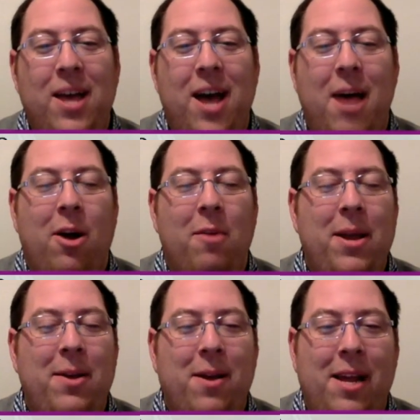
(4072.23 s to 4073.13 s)
Our
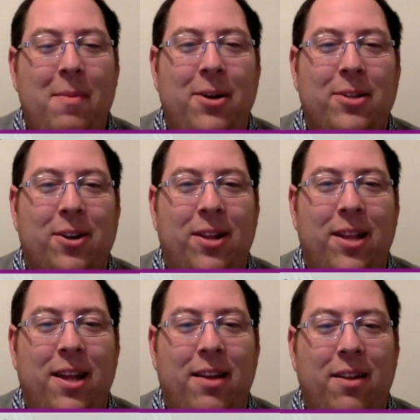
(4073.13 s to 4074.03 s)
emails are on
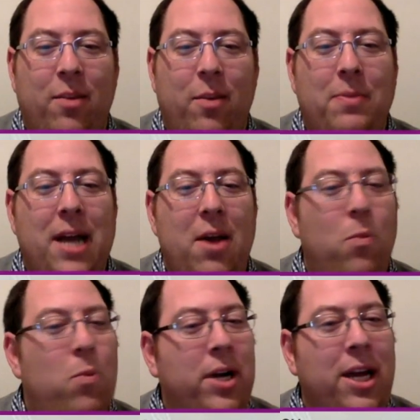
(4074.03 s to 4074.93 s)
the website, and
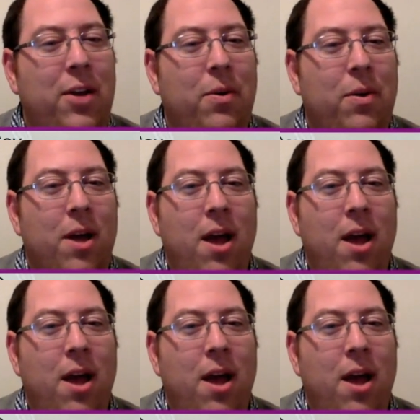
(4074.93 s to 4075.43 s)
we'll get you